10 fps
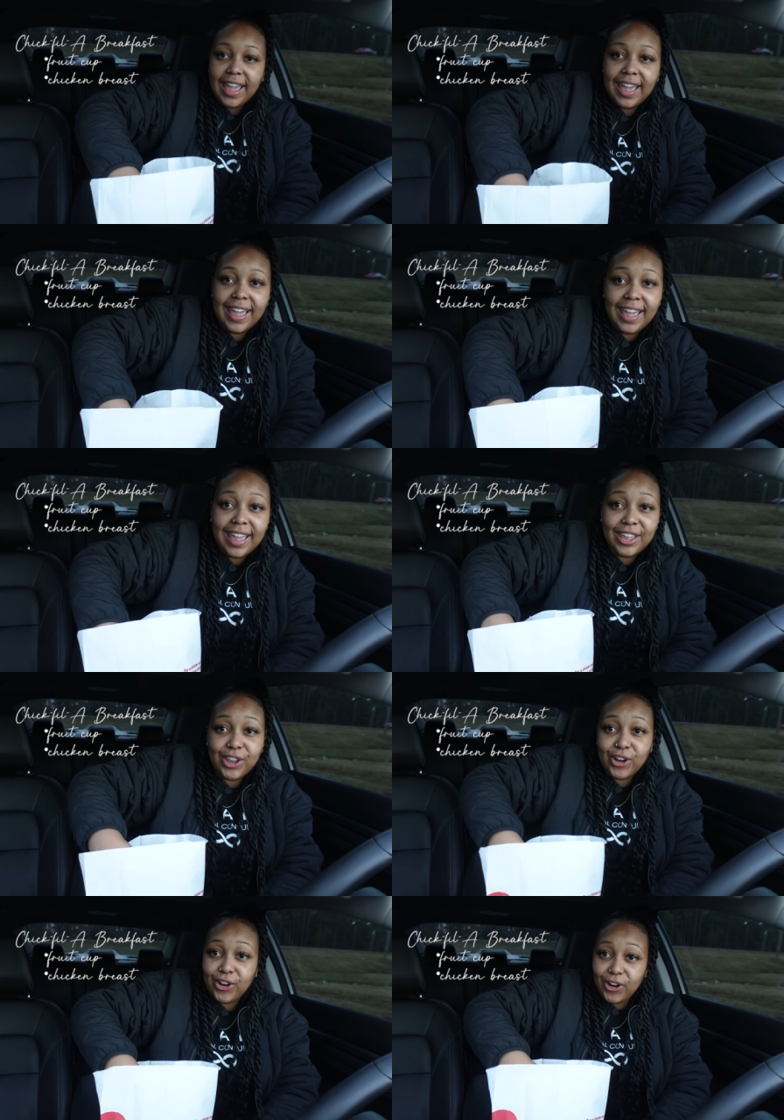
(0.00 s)
And
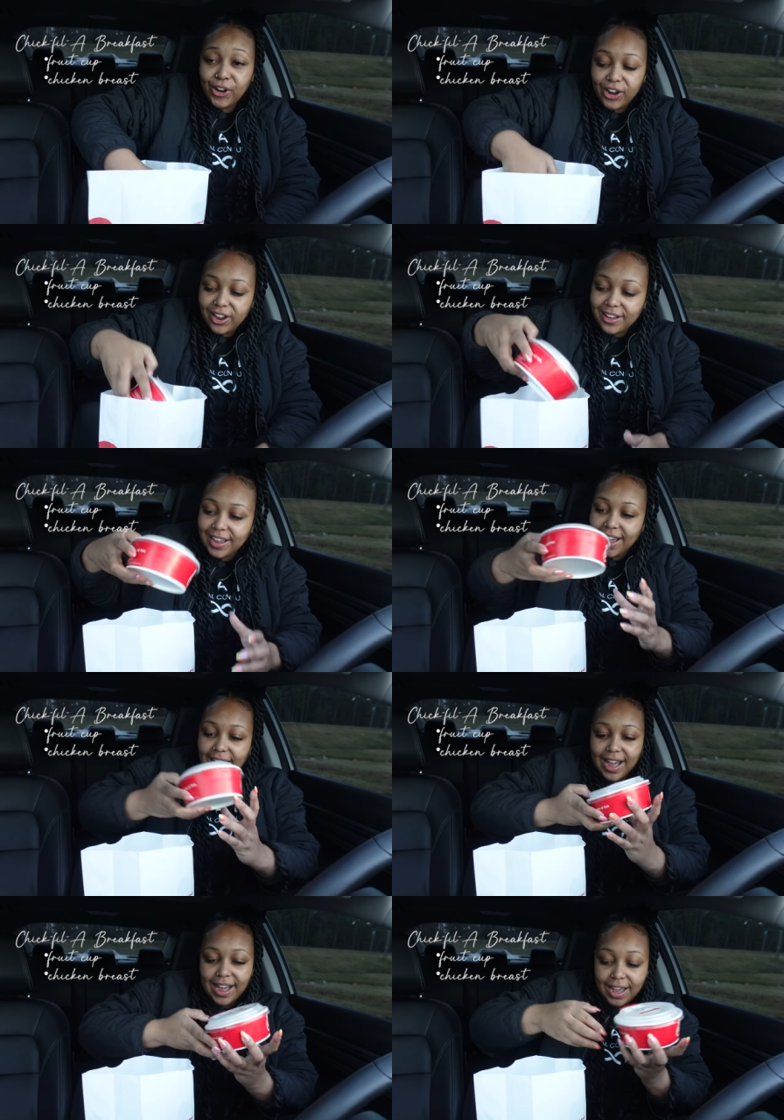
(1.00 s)
your girl
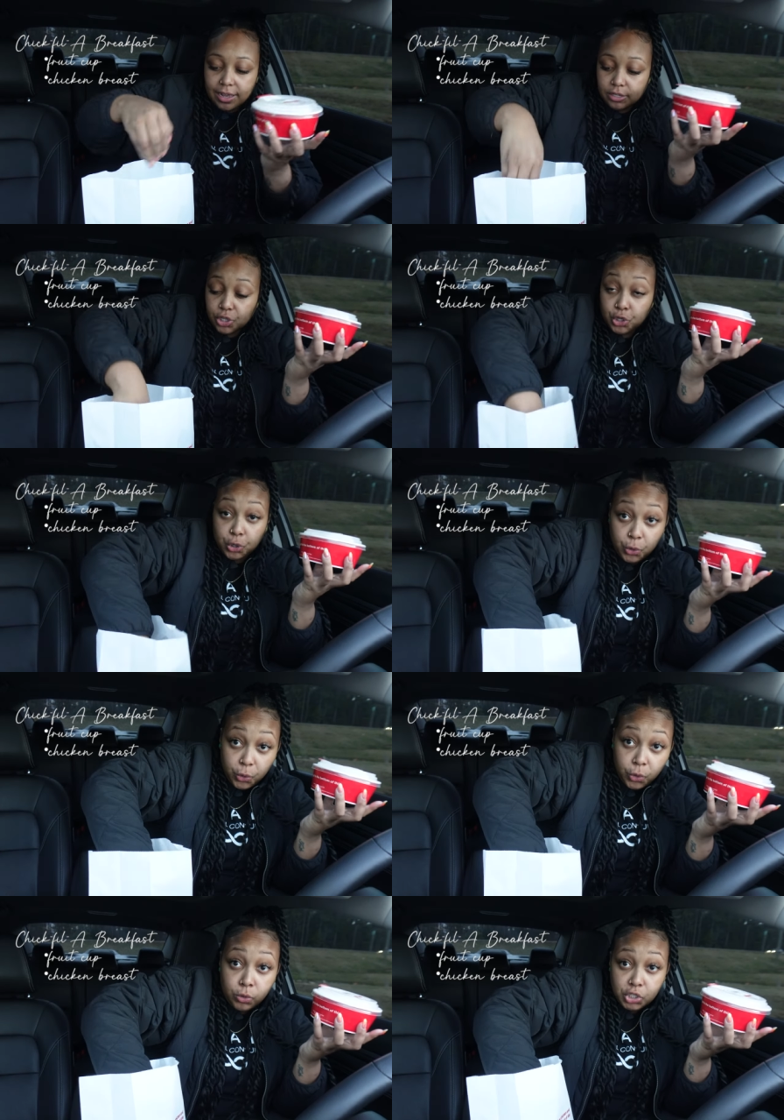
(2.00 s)
got
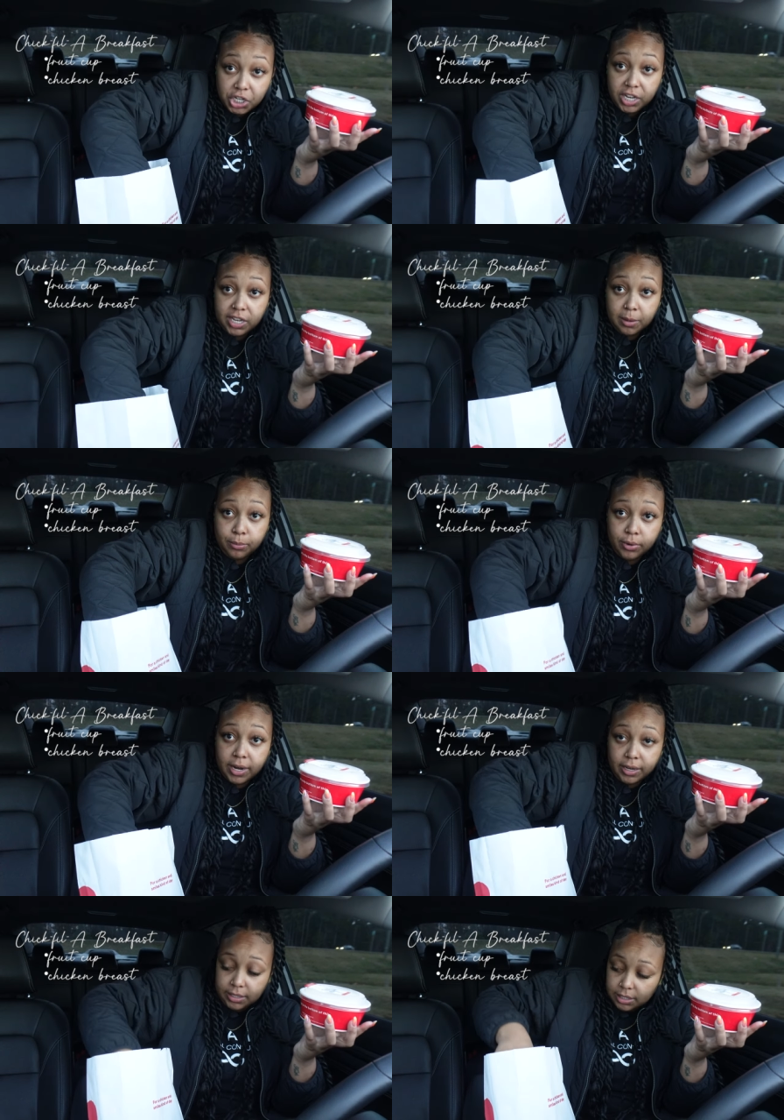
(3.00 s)
two chicken
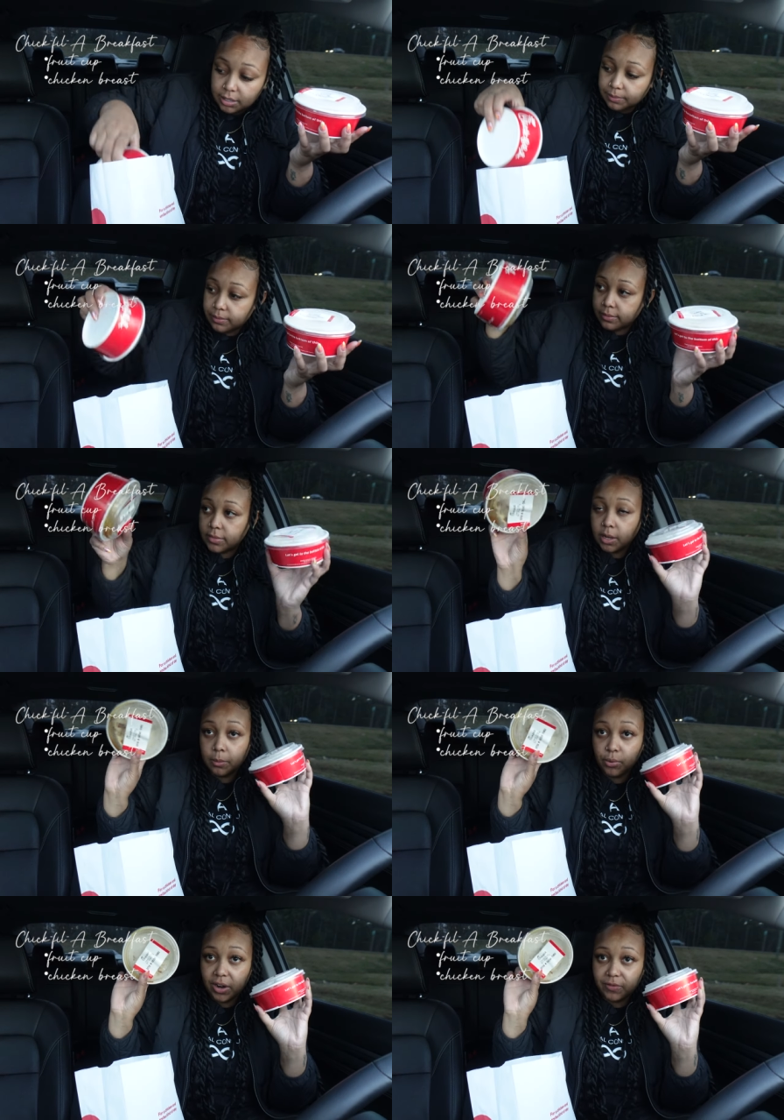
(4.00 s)
breasts,
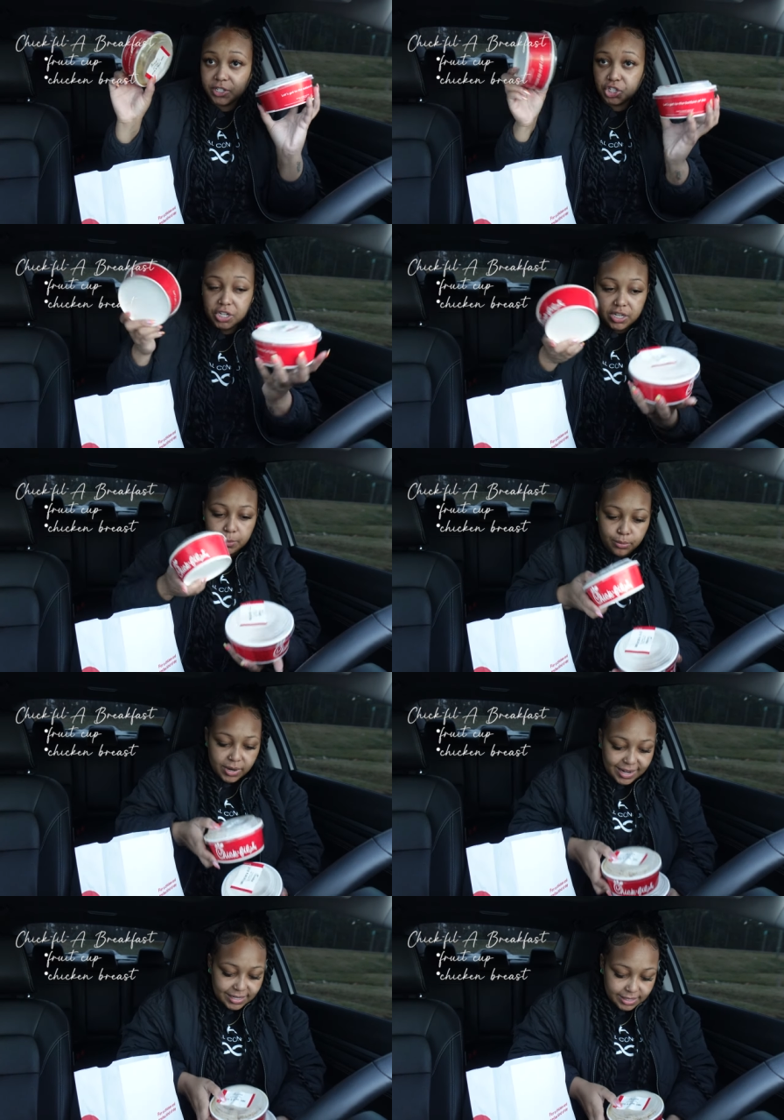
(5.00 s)
breakfast chicken
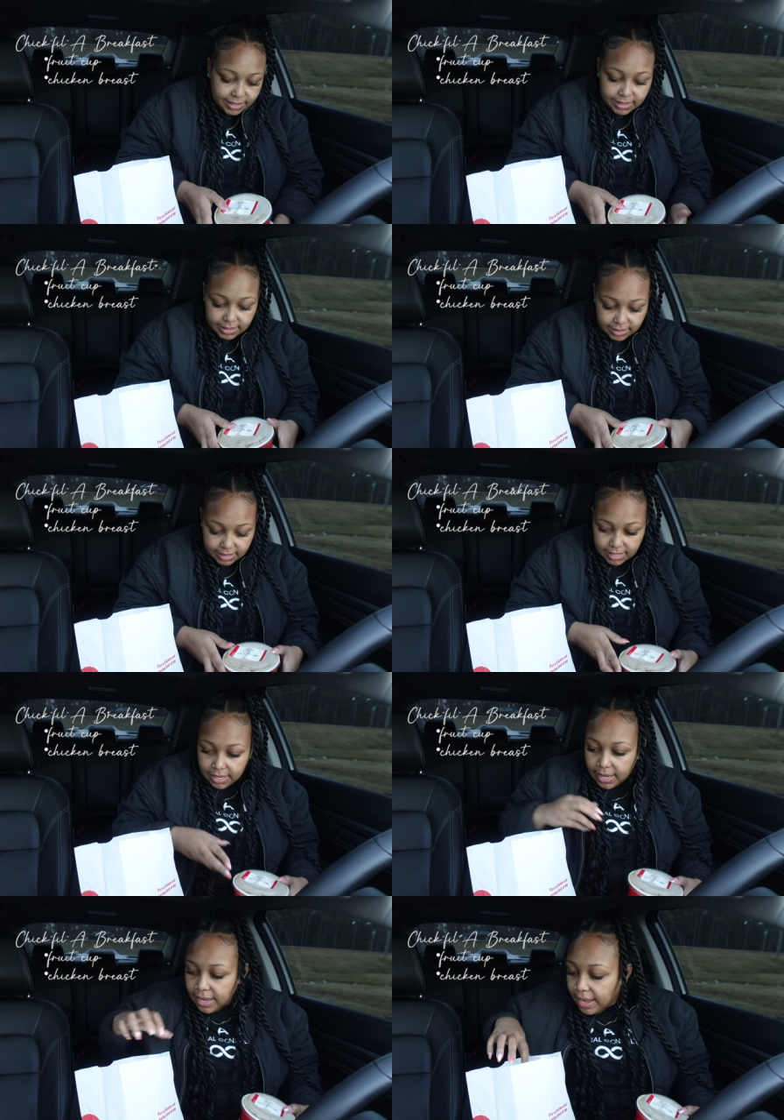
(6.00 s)
breasts,
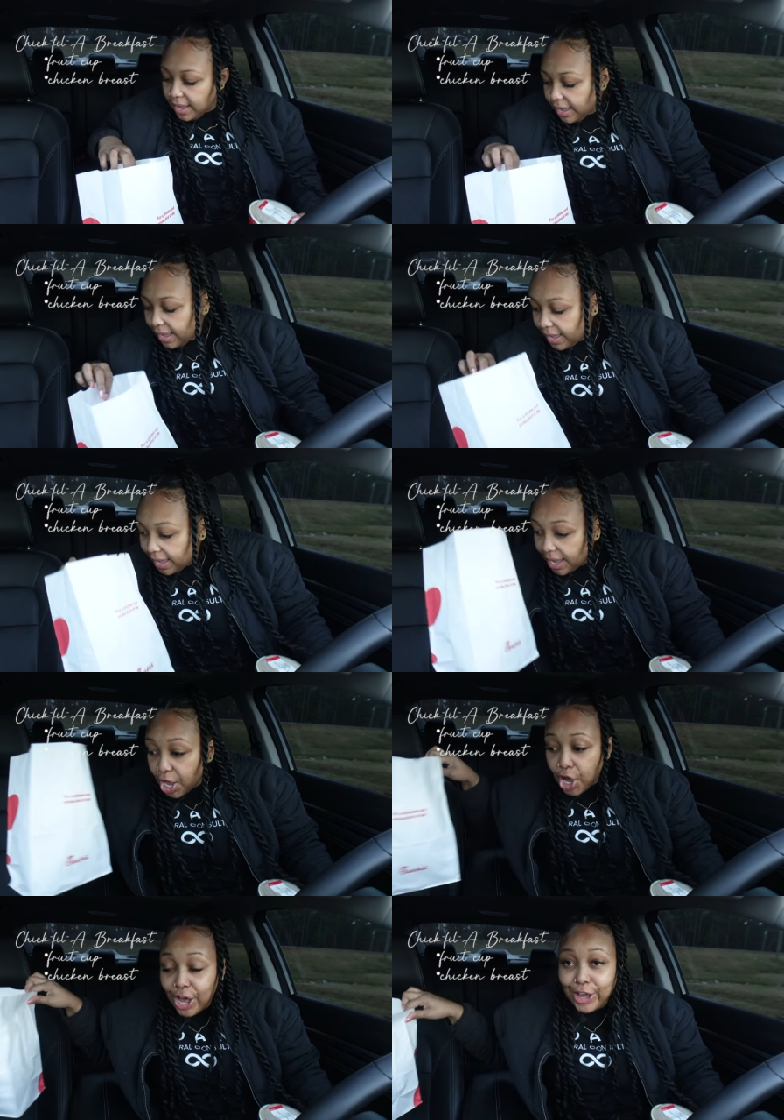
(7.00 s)
and
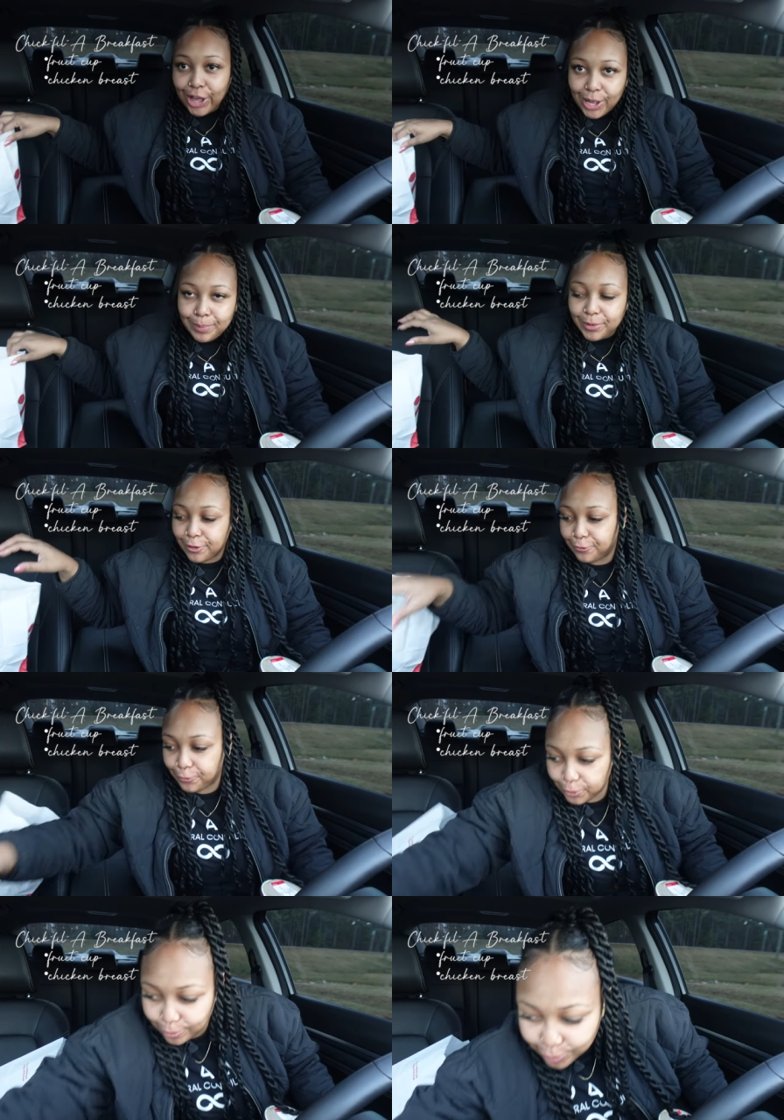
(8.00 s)
a cup of
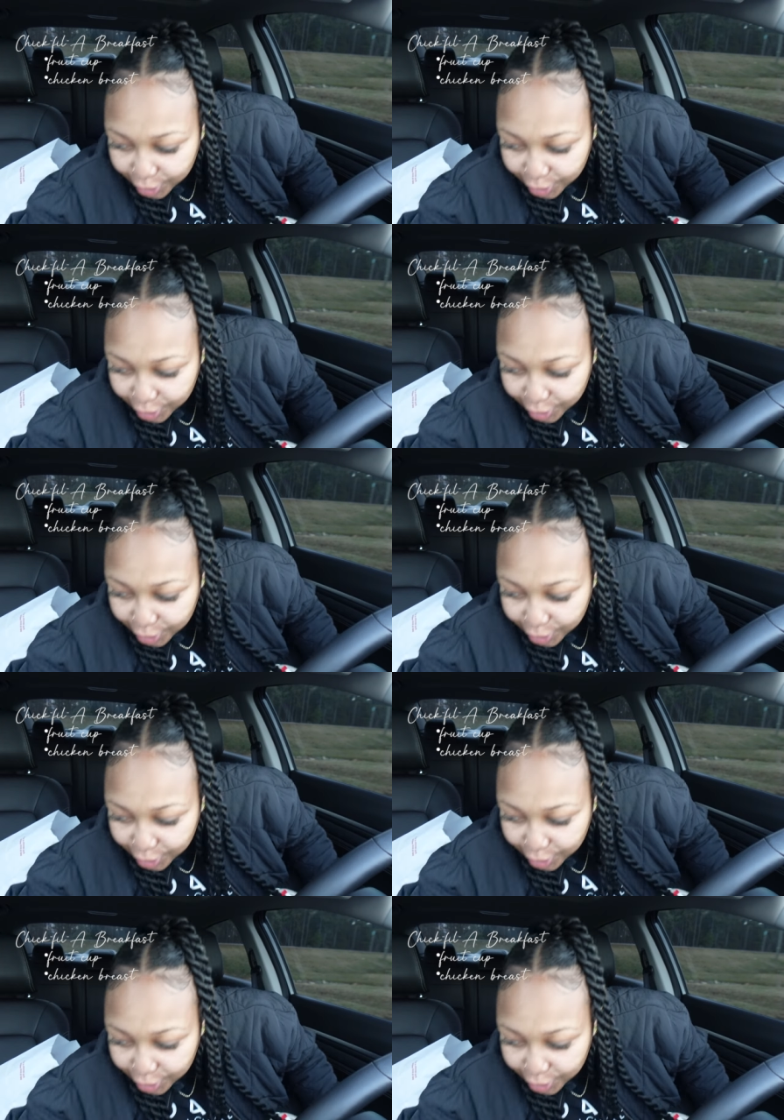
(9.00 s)
fruit.